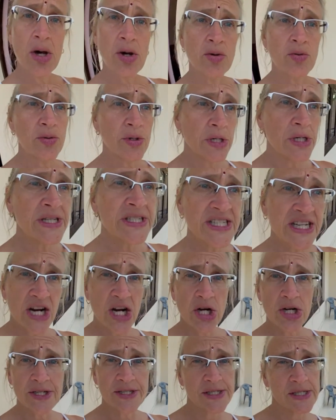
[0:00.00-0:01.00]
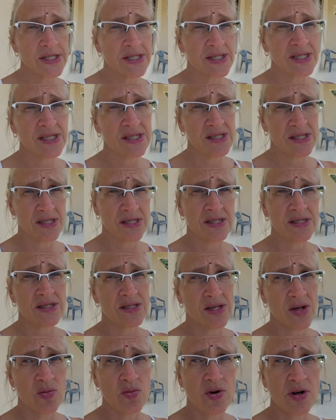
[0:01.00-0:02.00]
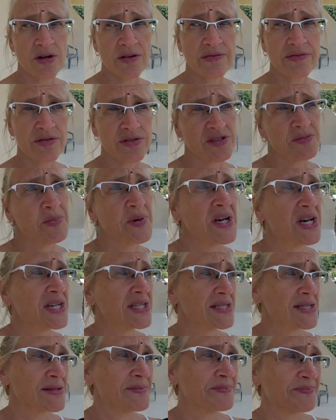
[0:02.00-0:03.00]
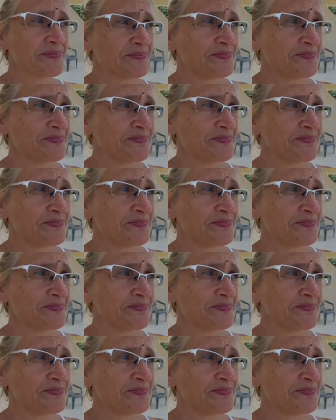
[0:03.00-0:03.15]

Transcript: own terrace. This is a wonderful spot.